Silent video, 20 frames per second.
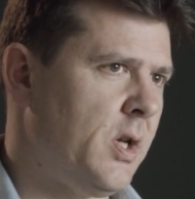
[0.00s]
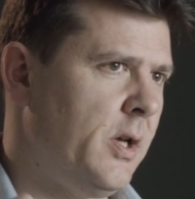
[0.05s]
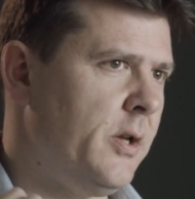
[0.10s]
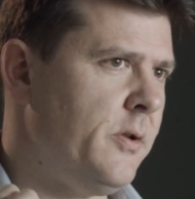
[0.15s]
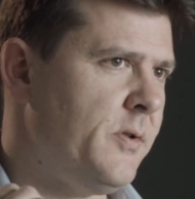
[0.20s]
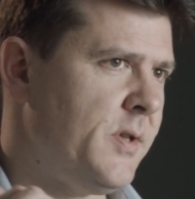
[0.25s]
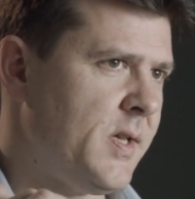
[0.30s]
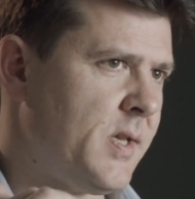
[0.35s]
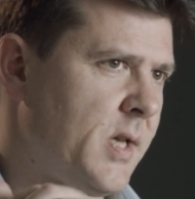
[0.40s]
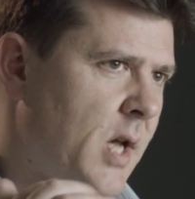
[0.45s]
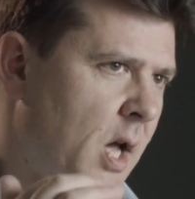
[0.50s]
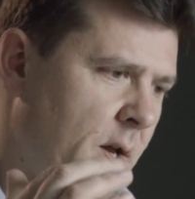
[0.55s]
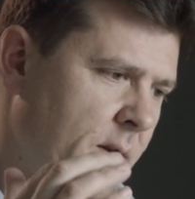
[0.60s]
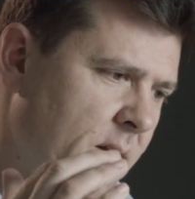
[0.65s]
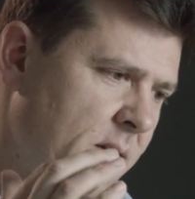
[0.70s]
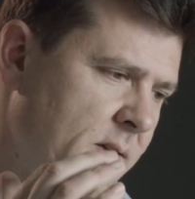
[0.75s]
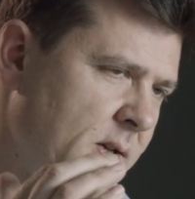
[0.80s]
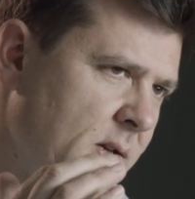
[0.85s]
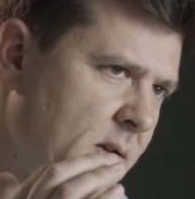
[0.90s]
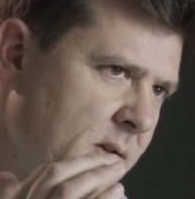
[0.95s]
to lose its
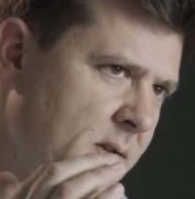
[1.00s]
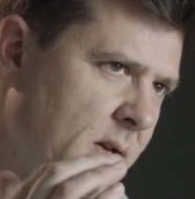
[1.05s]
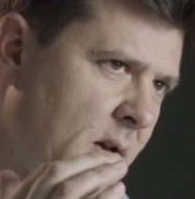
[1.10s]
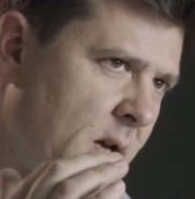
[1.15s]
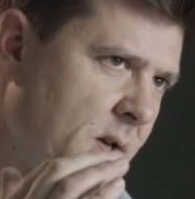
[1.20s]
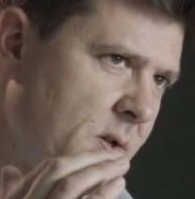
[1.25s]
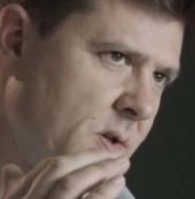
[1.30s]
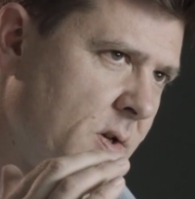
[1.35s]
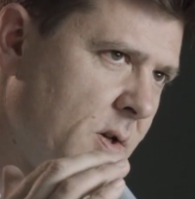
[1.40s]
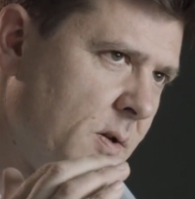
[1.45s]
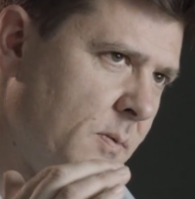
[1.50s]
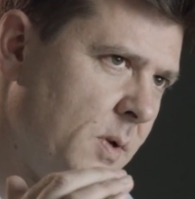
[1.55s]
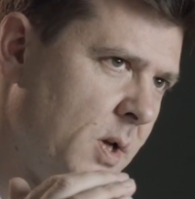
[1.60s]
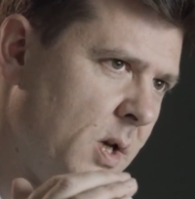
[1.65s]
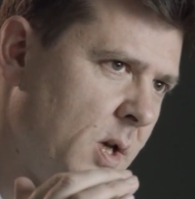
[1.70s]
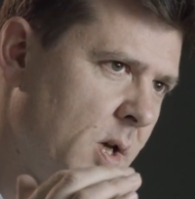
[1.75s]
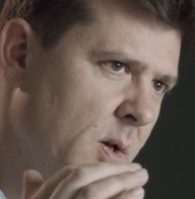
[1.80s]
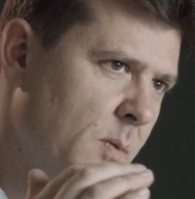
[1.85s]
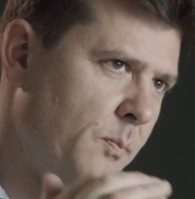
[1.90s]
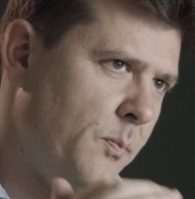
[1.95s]
hardness and it starts to
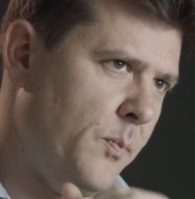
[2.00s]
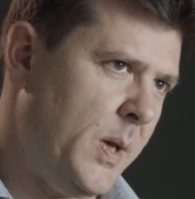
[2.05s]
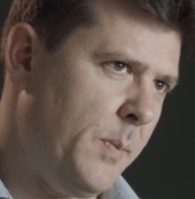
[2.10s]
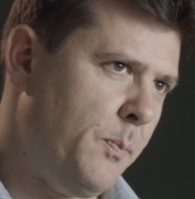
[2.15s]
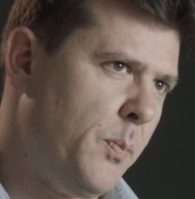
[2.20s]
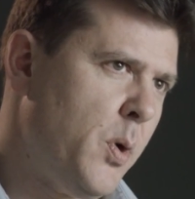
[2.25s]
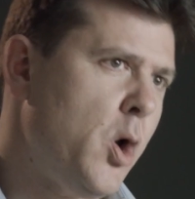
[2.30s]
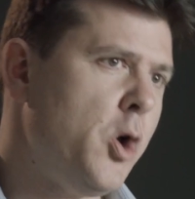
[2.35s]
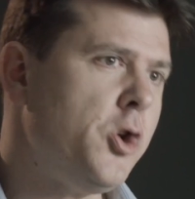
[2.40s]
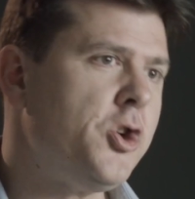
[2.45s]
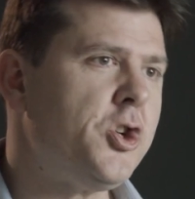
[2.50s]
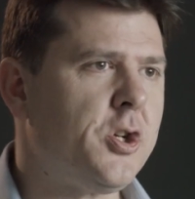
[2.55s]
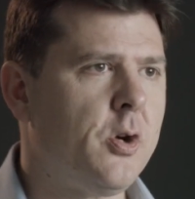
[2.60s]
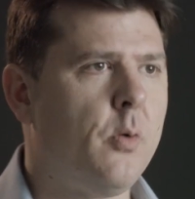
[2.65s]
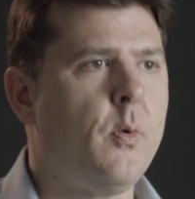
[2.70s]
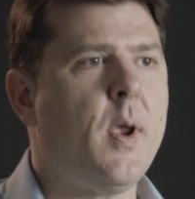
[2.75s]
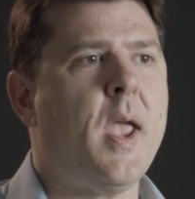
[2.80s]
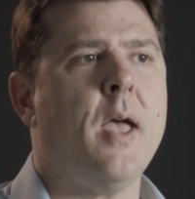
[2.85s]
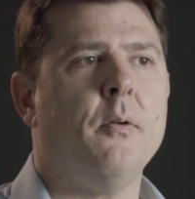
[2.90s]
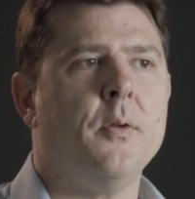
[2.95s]
be pushed
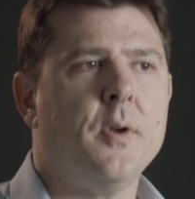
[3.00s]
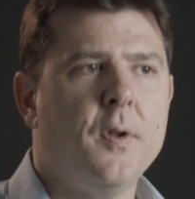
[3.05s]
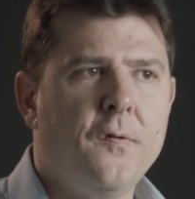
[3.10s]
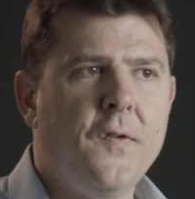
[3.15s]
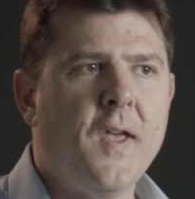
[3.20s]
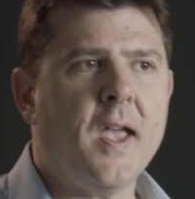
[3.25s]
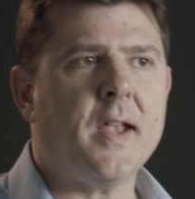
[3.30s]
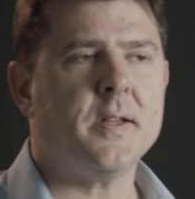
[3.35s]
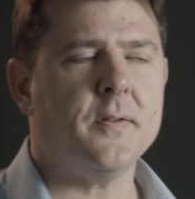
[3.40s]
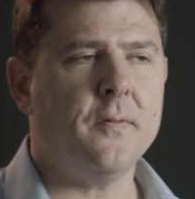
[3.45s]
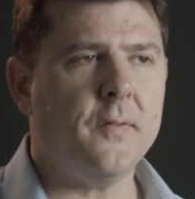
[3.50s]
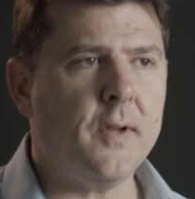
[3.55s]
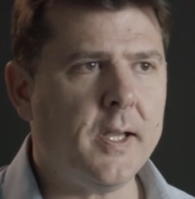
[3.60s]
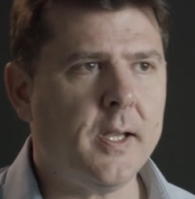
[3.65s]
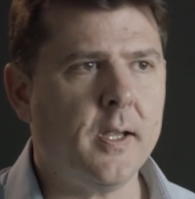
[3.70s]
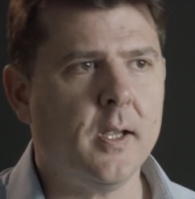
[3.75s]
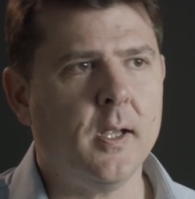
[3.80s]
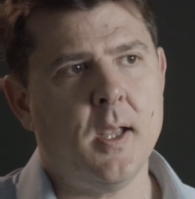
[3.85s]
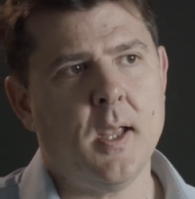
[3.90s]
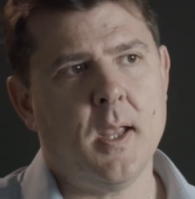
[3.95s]
around effectively.
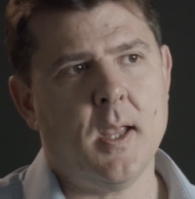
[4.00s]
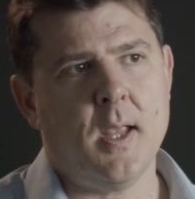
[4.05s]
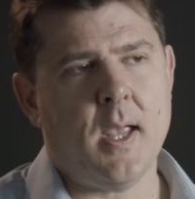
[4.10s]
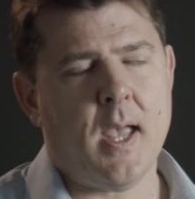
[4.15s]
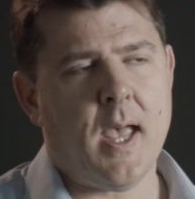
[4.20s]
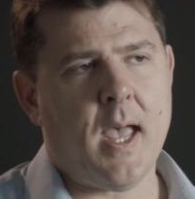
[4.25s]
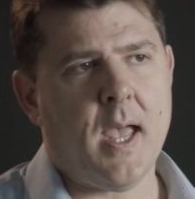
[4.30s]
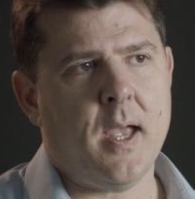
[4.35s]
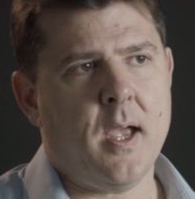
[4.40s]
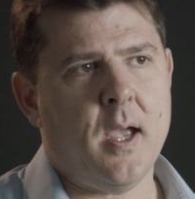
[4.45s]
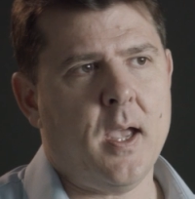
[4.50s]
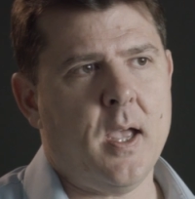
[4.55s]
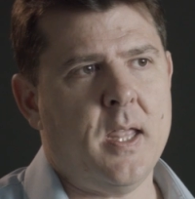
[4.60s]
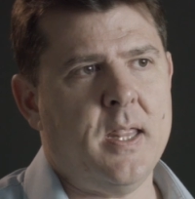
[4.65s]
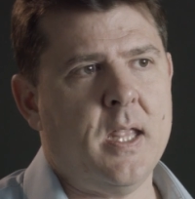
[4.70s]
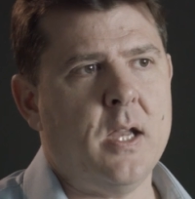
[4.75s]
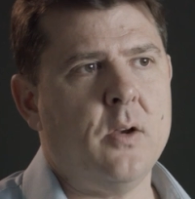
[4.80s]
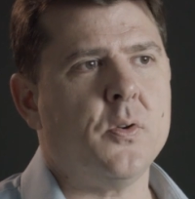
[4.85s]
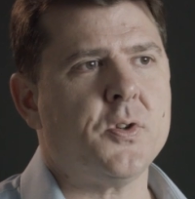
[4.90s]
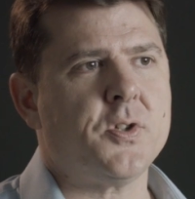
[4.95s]

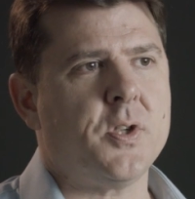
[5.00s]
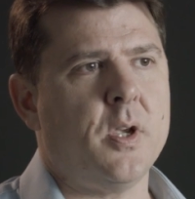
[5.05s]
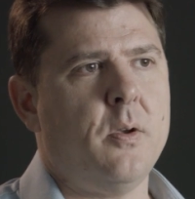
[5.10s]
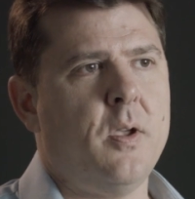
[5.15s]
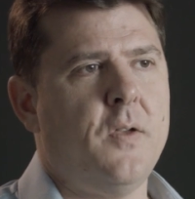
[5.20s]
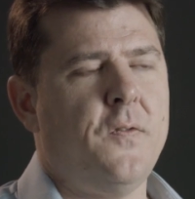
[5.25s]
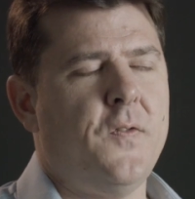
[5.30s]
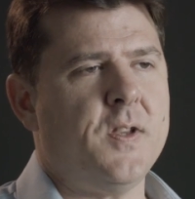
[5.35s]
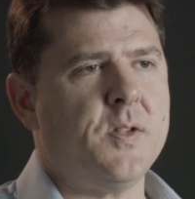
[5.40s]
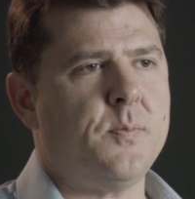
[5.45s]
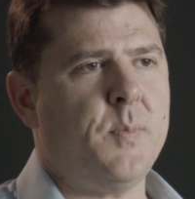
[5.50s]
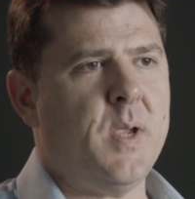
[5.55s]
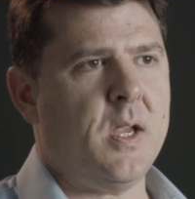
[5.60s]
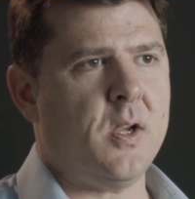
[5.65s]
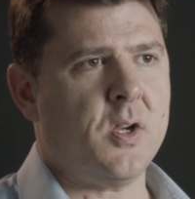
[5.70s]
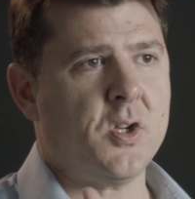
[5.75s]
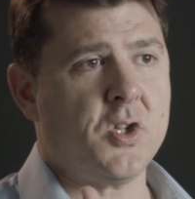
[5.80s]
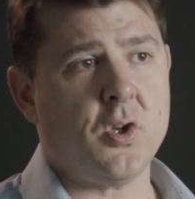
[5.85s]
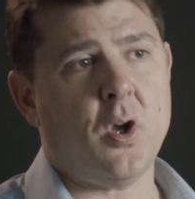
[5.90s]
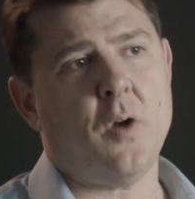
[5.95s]
And then also if it's
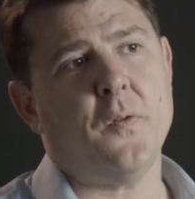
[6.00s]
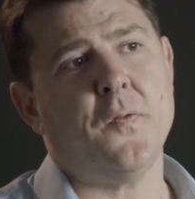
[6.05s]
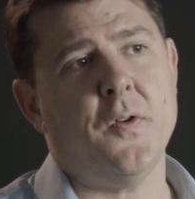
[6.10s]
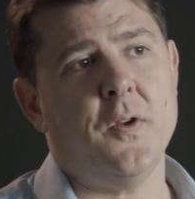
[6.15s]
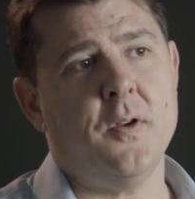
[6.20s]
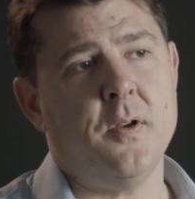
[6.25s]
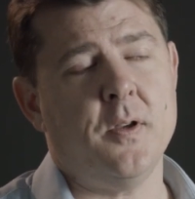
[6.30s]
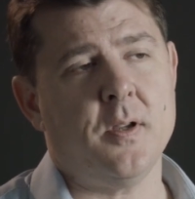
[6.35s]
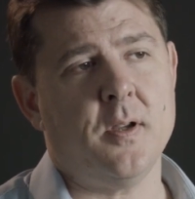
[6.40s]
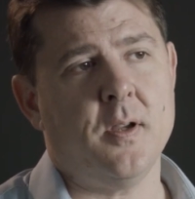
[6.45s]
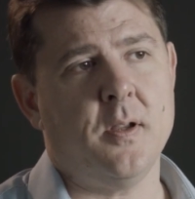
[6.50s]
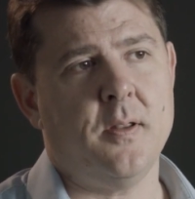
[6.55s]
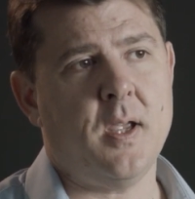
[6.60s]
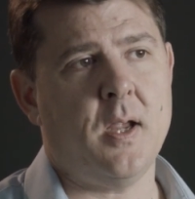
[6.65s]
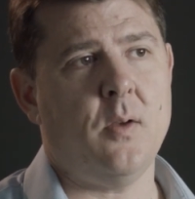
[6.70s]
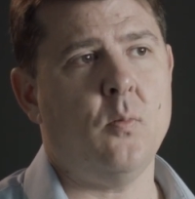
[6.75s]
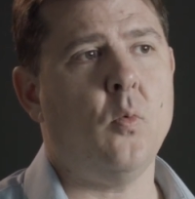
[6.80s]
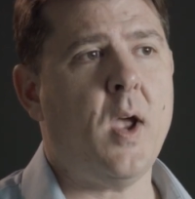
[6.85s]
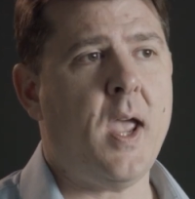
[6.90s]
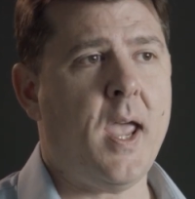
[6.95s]
being softened,
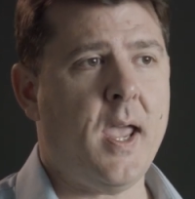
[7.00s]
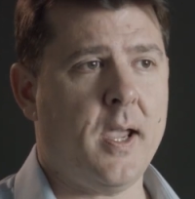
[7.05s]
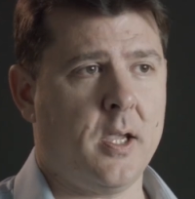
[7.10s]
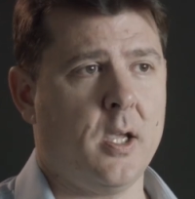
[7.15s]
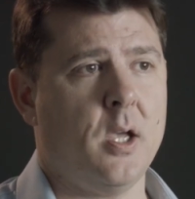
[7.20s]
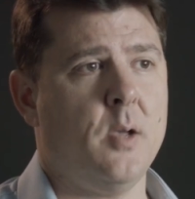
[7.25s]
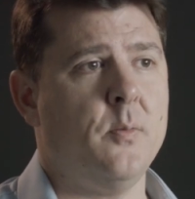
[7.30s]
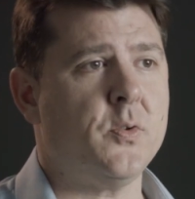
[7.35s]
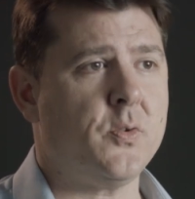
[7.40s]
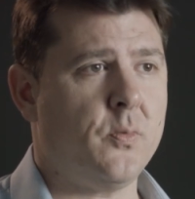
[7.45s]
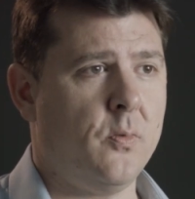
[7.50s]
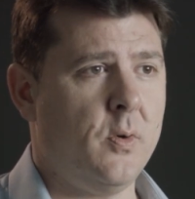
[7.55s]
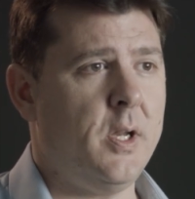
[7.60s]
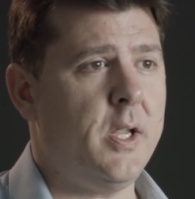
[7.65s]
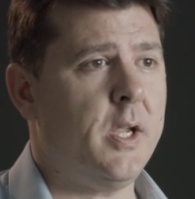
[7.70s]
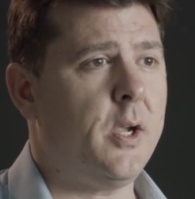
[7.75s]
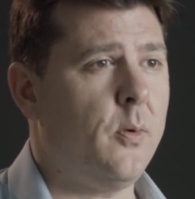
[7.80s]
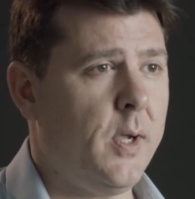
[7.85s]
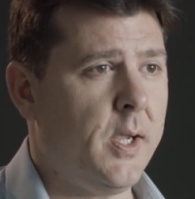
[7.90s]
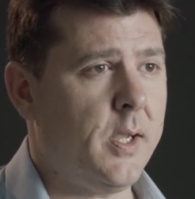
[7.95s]
then wear comes
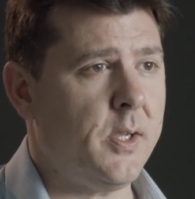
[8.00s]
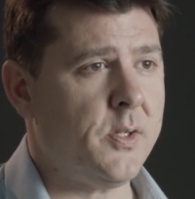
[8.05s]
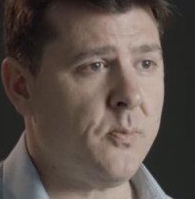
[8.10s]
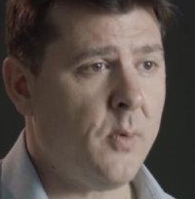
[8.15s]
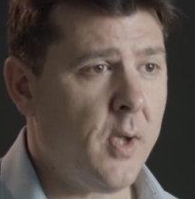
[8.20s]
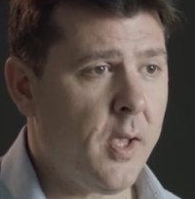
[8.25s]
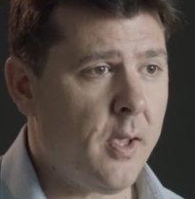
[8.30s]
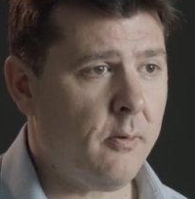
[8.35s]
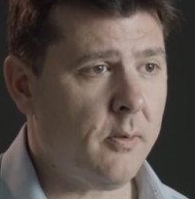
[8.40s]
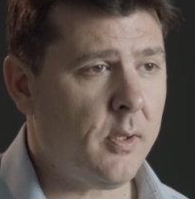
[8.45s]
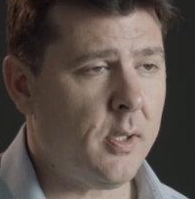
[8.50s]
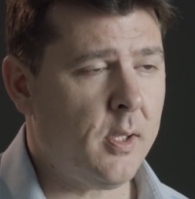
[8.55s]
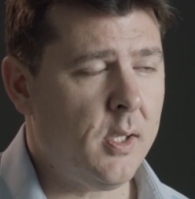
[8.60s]
really quick as well.